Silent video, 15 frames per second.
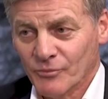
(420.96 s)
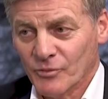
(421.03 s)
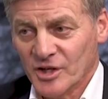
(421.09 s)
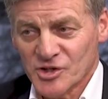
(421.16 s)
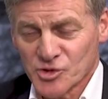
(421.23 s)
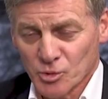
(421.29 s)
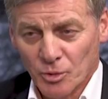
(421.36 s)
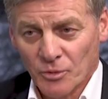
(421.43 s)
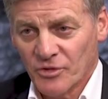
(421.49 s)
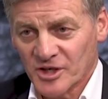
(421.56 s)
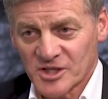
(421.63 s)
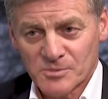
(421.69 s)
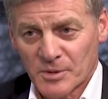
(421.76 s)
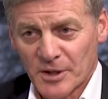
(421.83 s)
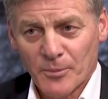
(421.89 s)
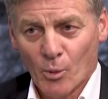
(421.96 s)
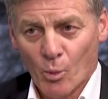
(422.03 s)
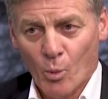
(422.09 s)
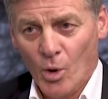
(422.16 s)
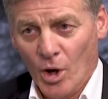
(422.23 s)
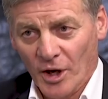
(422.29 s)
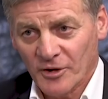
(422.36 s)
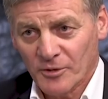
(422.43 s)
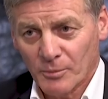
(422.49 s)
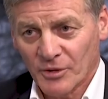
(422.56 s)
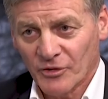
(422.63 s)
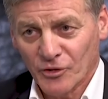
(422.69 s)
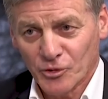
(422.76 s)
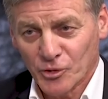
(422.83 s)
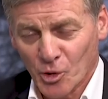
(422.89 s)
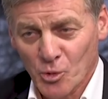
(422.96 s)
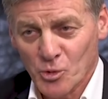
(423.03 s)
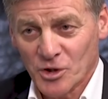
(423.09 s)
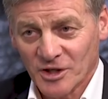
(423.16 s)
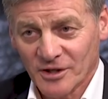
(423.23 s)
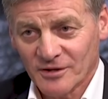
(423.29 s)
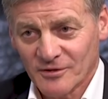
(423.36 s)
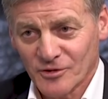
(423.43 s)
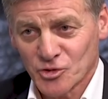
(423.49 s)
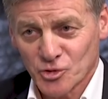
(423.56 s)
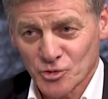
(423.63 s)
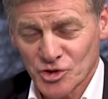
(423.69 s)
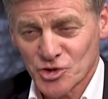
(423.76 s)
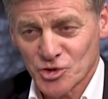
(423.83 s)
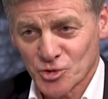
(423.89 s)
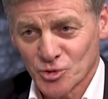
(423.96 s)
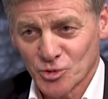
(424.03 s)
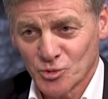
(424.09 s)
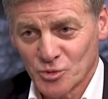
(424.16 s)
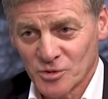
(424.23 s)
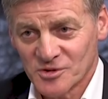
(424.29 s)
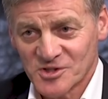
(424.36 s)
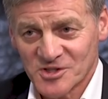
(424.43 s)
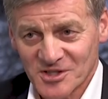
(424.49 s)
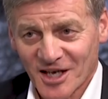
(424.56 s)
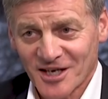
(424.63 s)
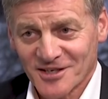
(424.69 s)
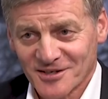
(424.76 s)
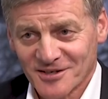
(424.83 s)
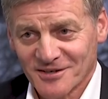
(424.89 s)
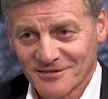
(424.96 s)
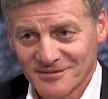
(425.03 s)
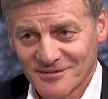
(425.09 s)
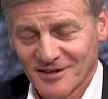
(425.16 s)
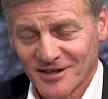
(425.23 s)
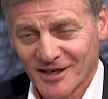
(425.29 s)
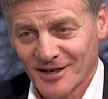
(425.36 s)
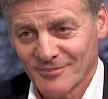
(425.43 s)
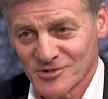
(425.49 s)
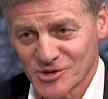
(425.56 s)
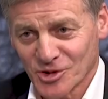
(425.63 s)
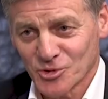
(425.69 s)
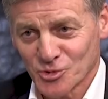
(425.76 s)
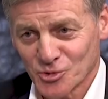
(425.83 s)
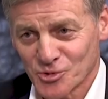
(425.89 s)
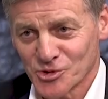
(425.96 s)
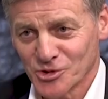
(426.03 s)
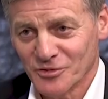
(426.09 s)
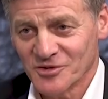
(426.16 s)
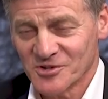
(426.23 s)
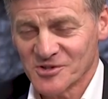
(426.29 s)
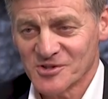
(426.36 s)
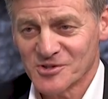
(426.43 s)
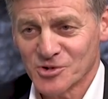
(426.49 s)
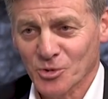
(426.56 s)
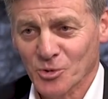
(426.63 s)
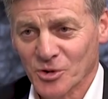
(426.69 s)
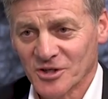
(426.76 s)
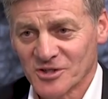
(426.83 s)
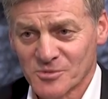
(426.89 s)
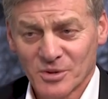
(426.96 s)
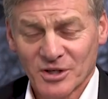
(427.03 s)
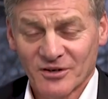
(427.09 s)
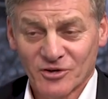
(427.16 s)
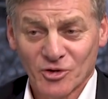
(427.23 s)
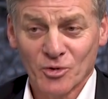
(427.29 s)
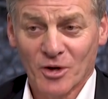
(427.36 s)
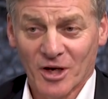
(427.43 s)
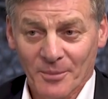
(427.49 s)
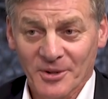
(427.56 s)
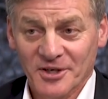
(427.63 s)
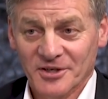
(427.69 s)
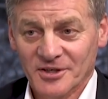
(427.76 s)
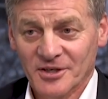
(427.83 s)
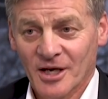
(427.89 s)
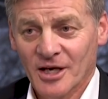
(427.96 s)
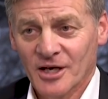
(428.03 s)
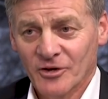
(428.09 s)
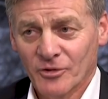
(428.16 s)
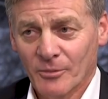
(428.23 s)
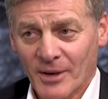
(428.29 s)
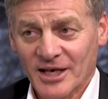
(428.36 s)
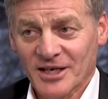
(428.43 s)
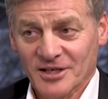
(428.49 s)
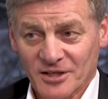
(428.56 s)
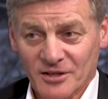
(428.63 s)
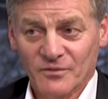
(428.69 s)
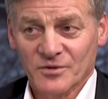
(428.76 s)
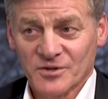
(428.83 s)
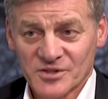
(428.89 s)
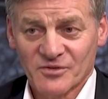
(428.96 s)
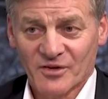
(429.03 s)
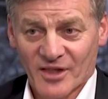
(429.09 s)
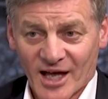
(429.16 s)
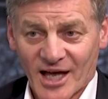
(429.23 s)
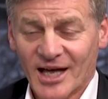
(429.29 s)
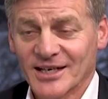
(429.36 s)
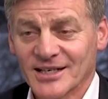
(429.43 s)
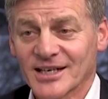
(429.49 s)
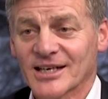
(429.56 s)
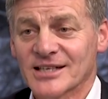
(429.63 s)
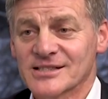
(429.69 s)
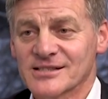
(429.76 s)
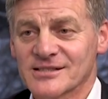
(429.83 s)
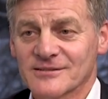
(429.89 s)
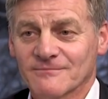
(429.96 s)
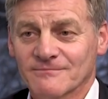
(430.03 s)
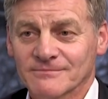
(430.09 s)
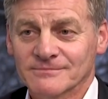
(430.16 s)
These are all things people want, but the toolkit, the traditional state social services toolkit's been too limited to make a difference for the hard cases.